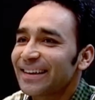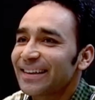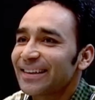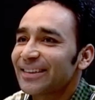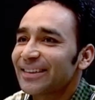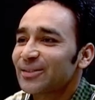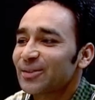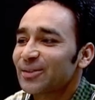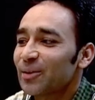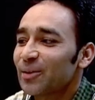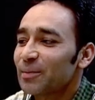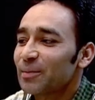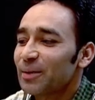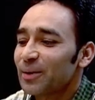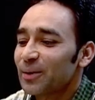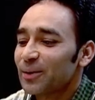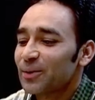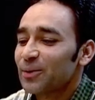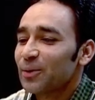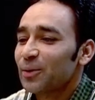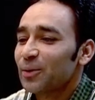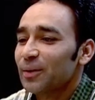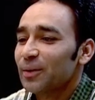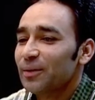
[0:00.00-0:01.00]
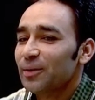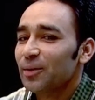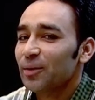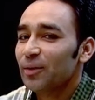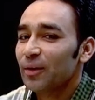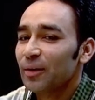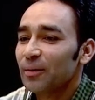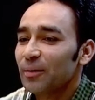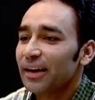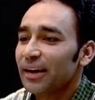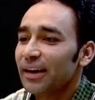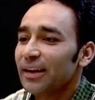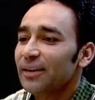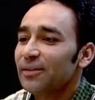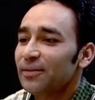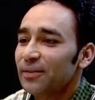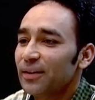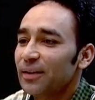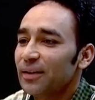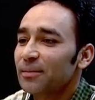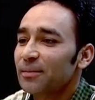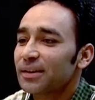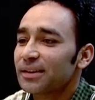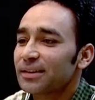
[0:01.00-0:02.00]
So because you will be really
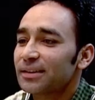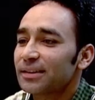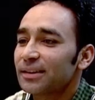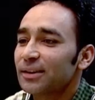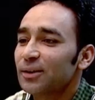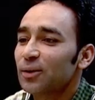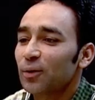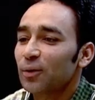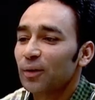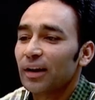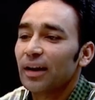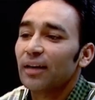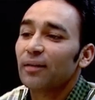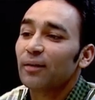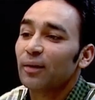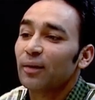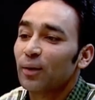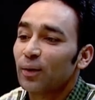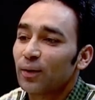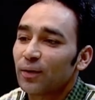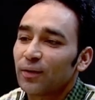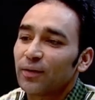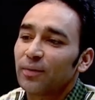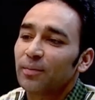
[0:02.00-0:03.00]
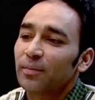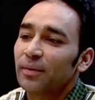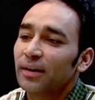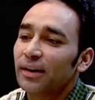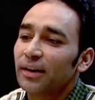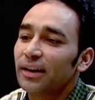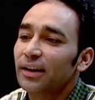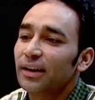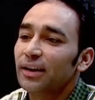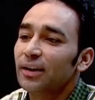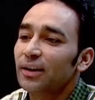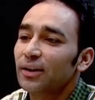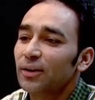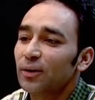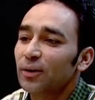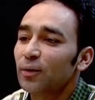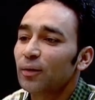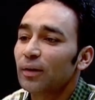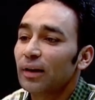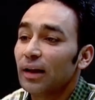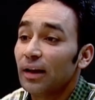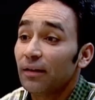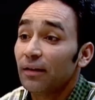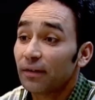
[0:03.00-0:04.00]
famous, you will have a lot of money, you
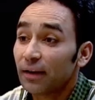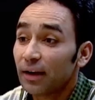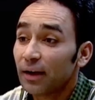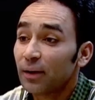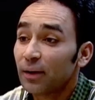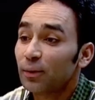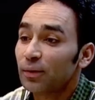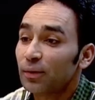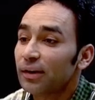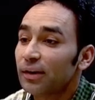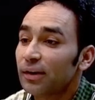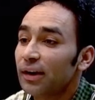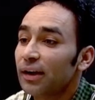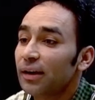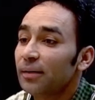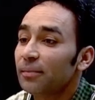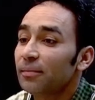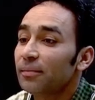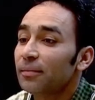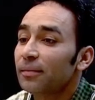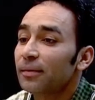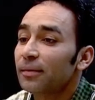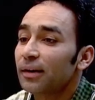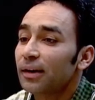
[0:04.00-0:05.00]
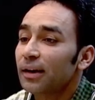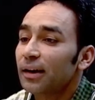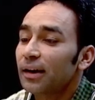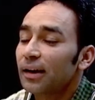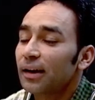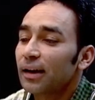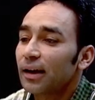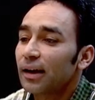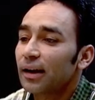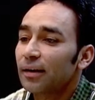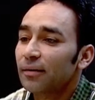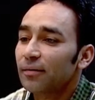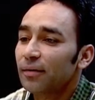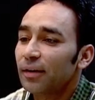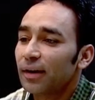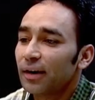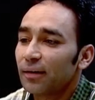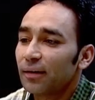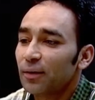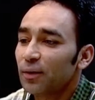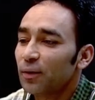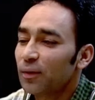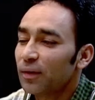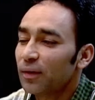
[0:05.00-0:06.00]
will have really good name, and
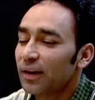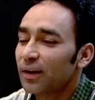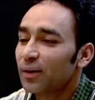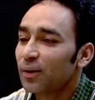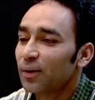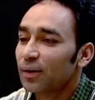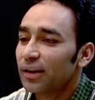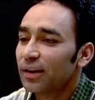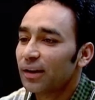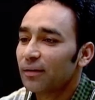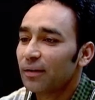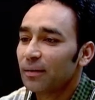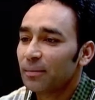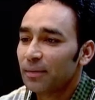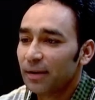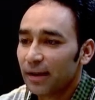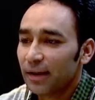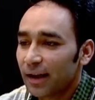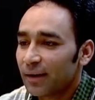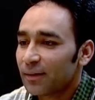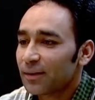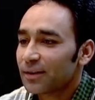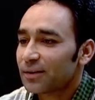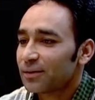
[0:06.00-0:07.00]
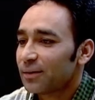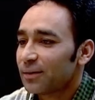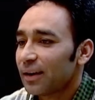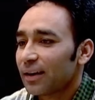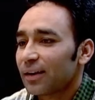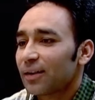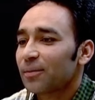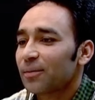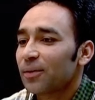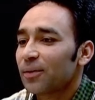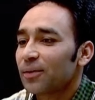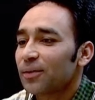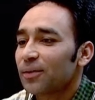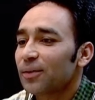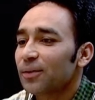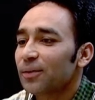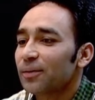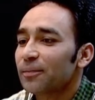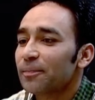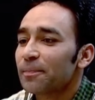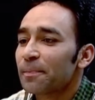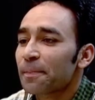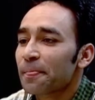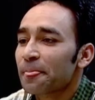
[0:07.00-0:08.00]
wherever you will go, there will be always welcome of
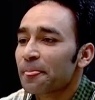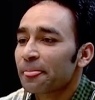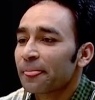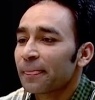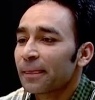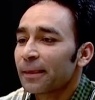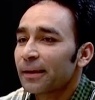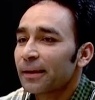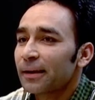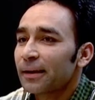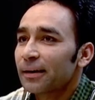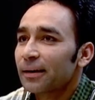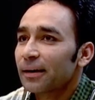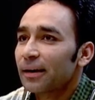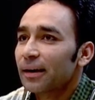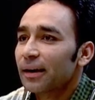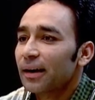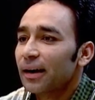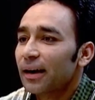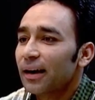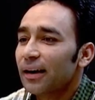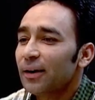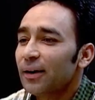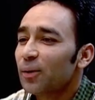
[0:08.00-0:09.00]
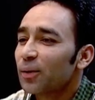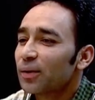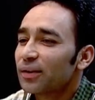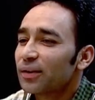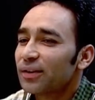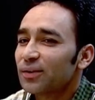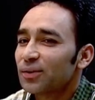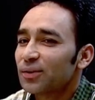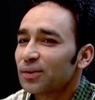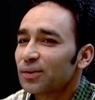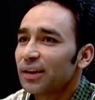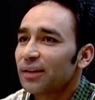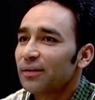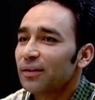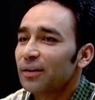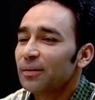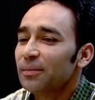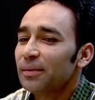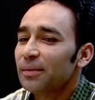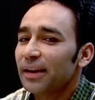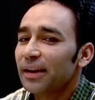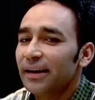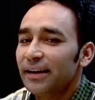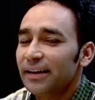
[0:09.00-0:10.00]
you. I don't think so there will
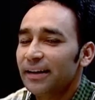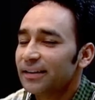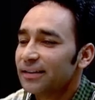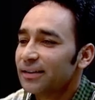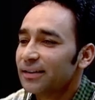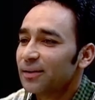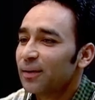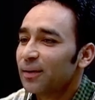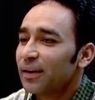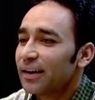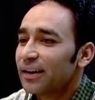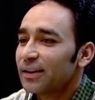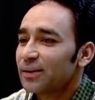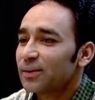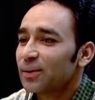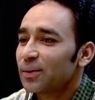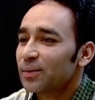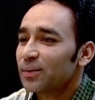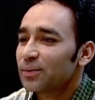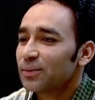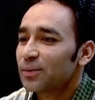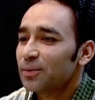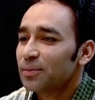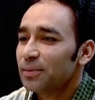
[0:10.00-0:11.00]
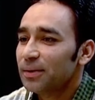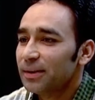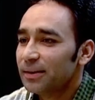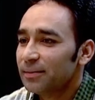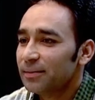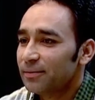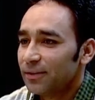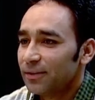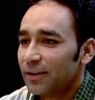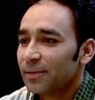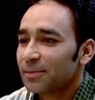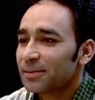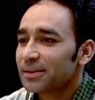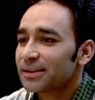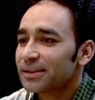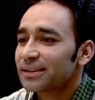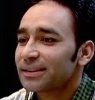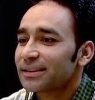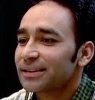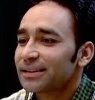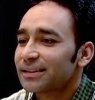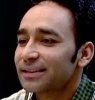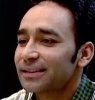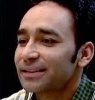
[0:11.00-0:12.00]
be any disadvantage of to be
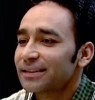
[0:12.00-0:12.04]
famous.